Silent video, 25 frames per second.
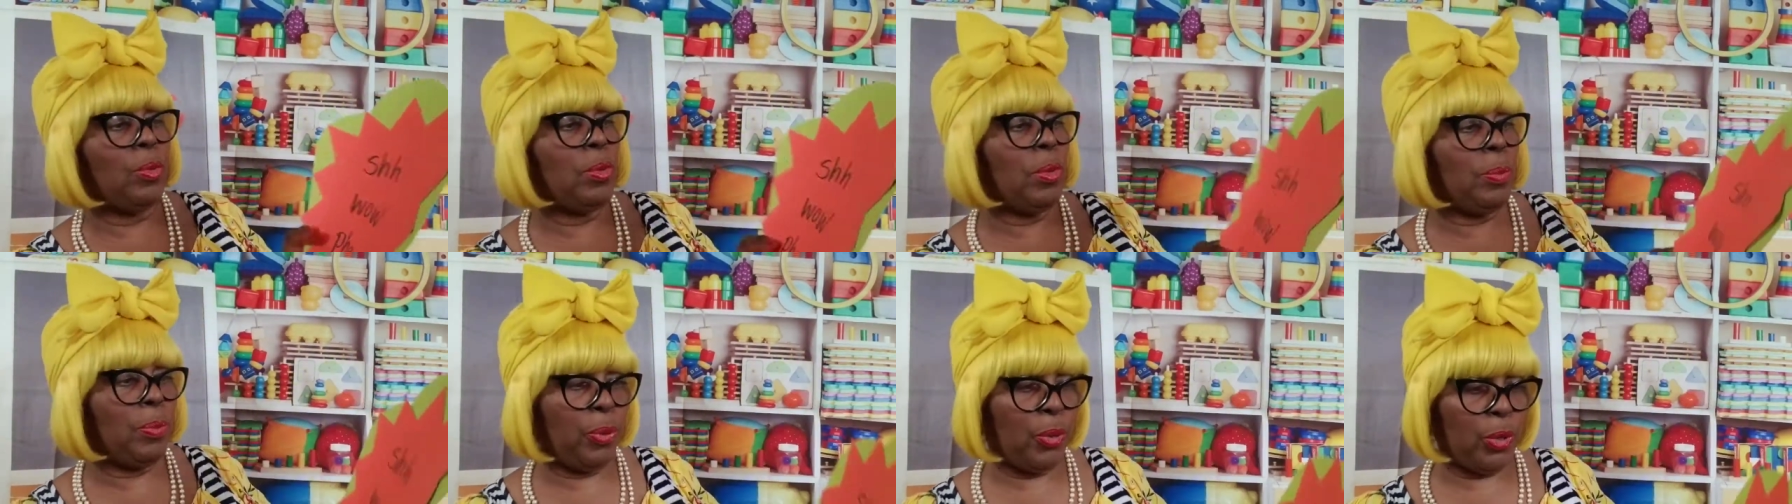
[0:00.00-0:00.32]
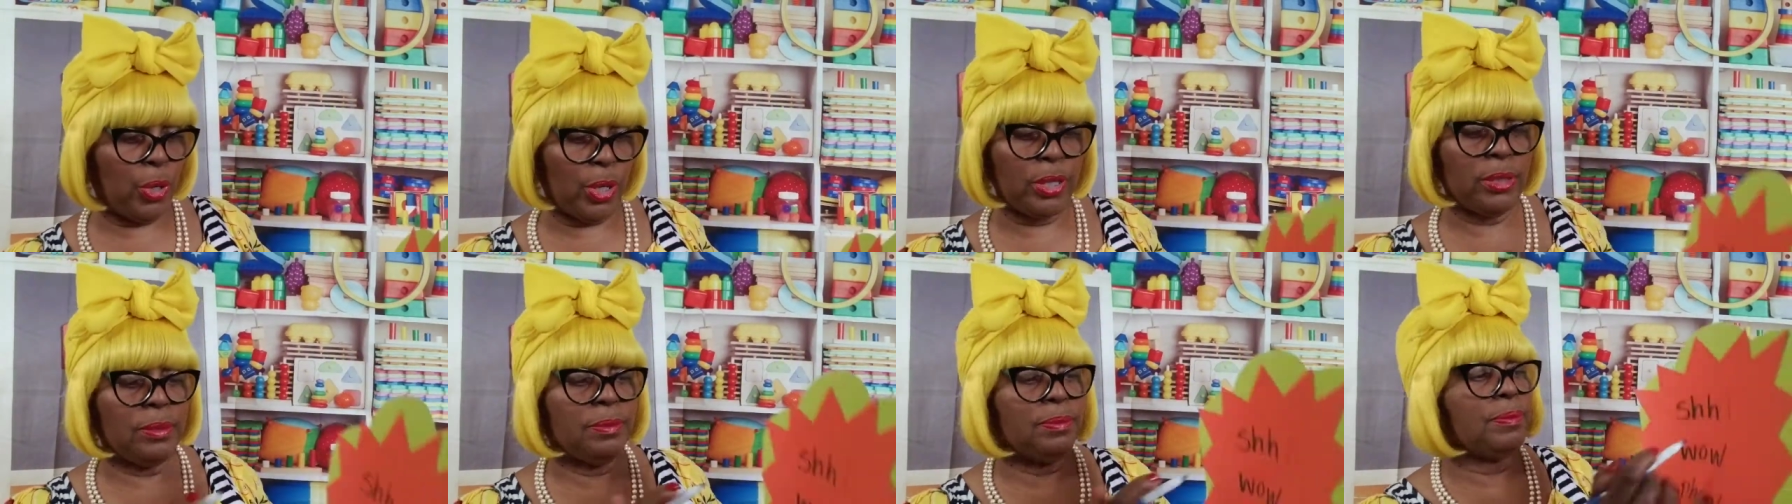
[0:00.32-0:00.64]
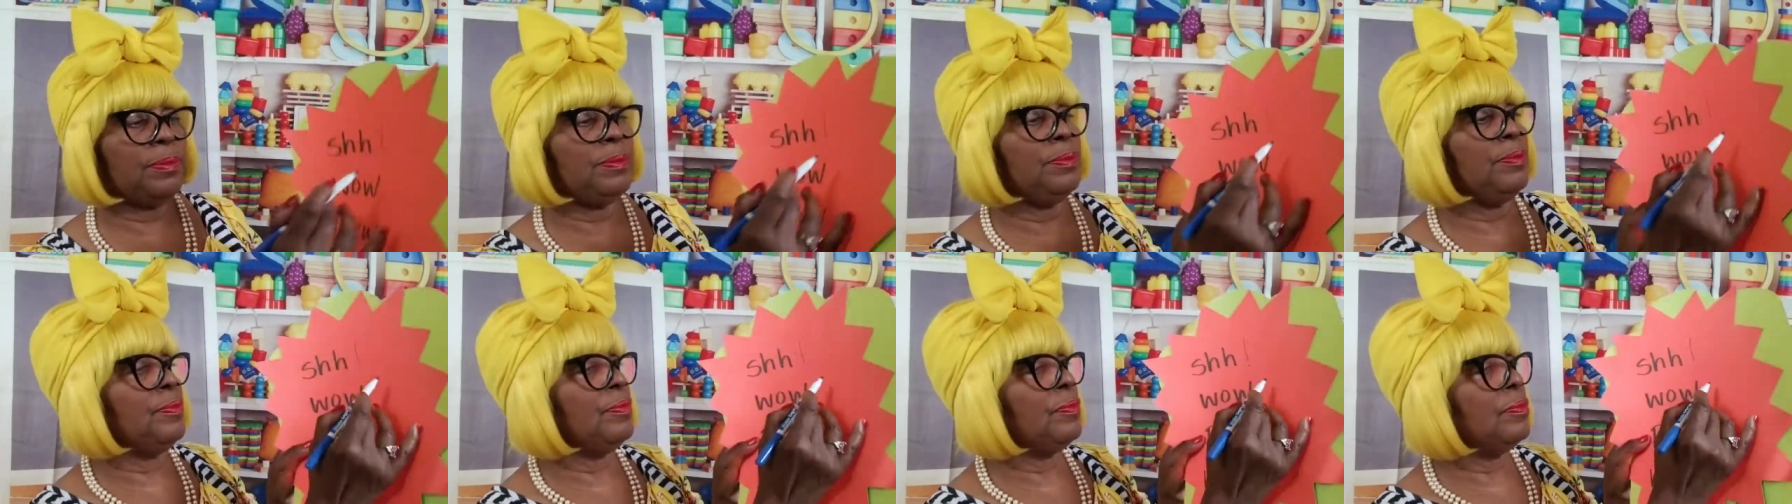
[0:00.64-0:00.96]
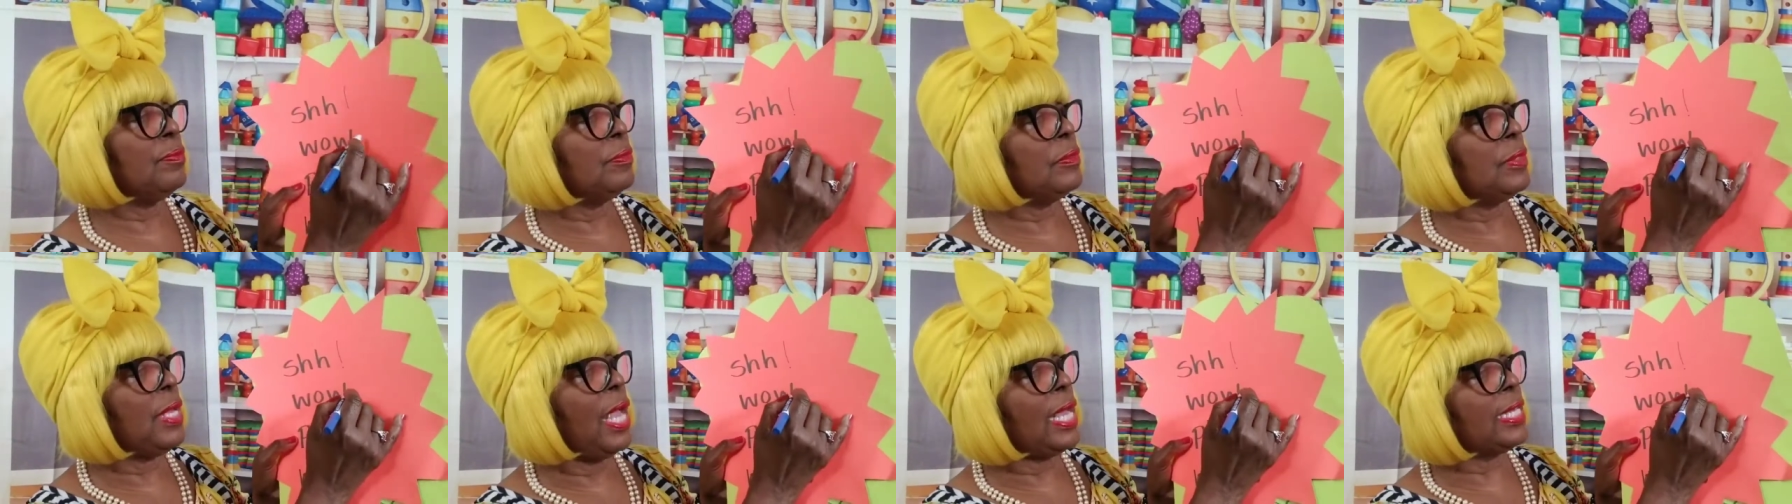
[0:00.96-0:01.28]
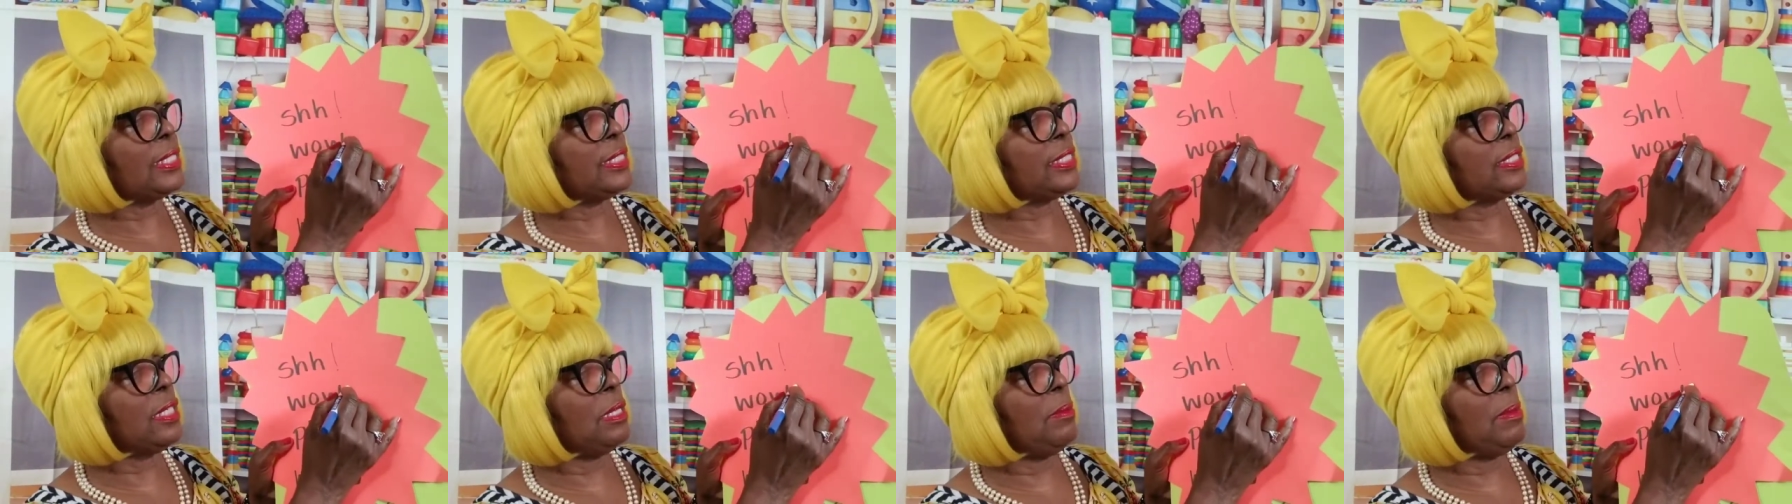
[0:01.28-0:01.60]
would put
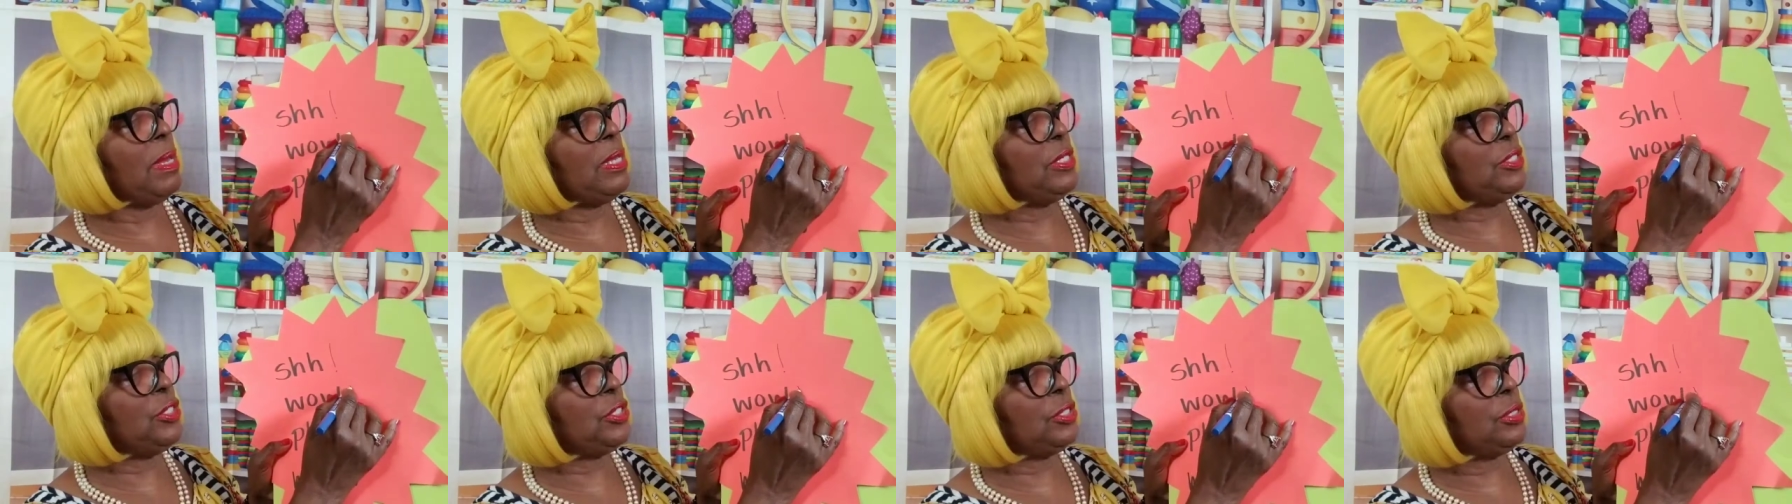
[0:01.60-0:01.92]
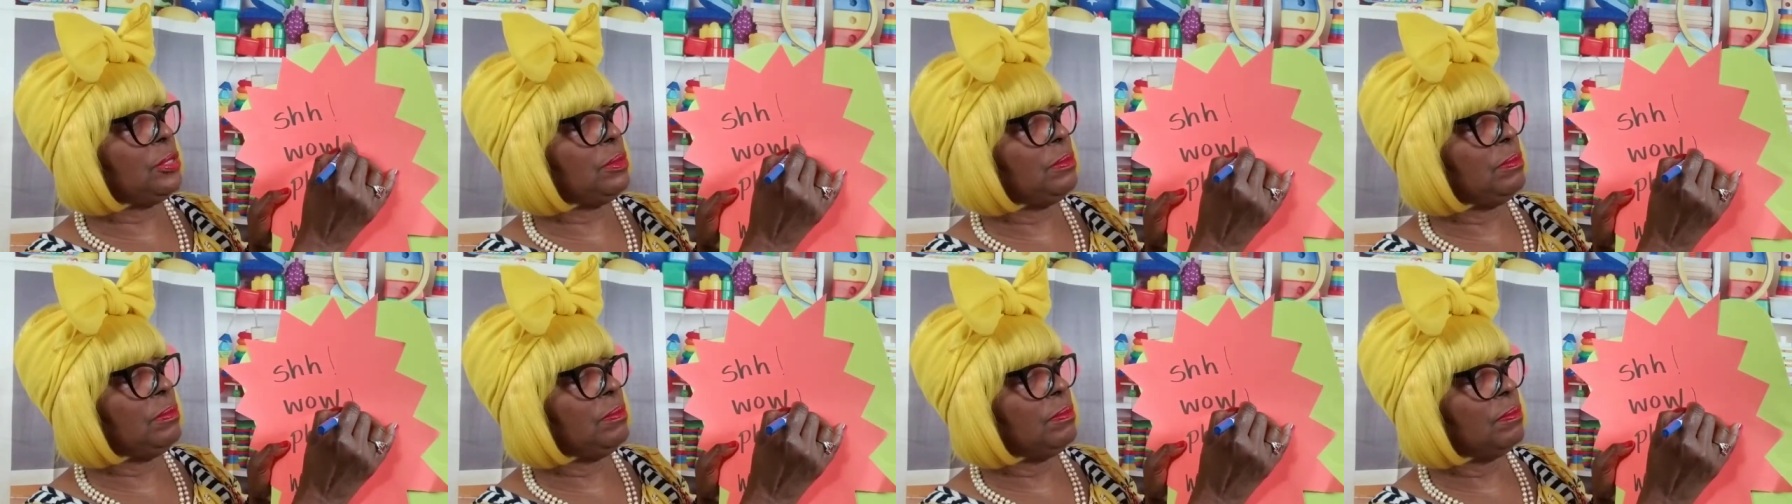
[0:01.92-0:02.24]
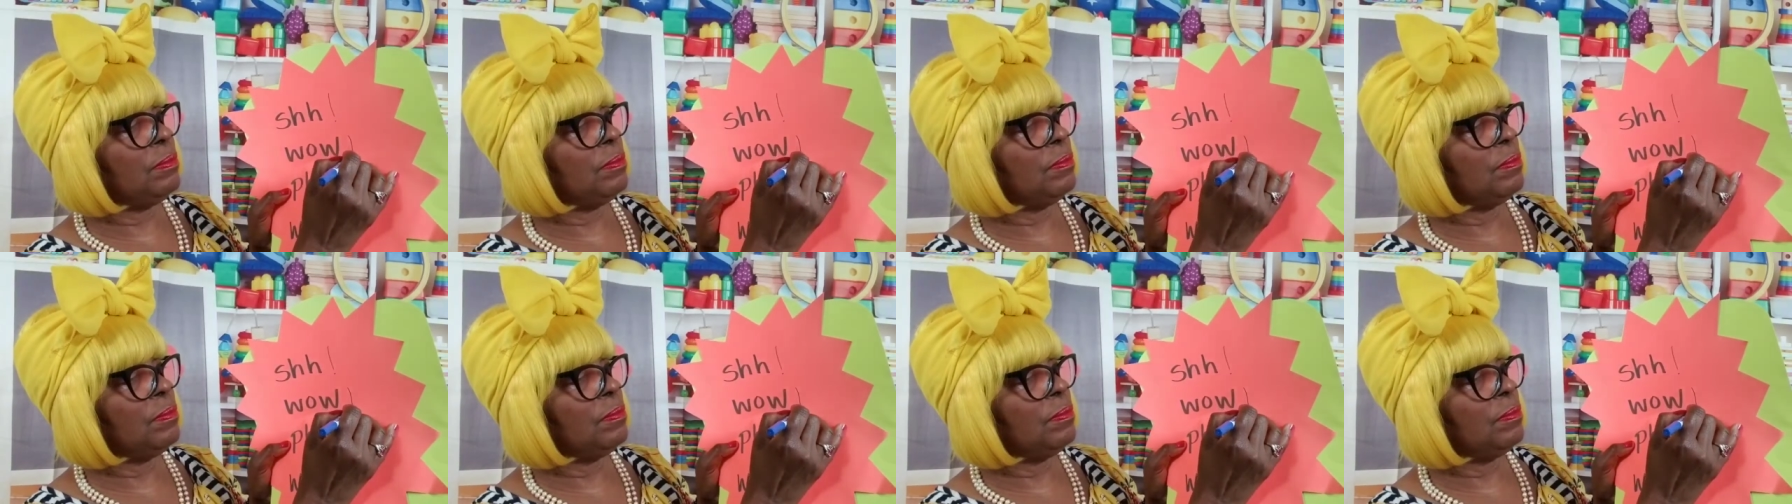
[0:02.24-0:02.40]
exclamation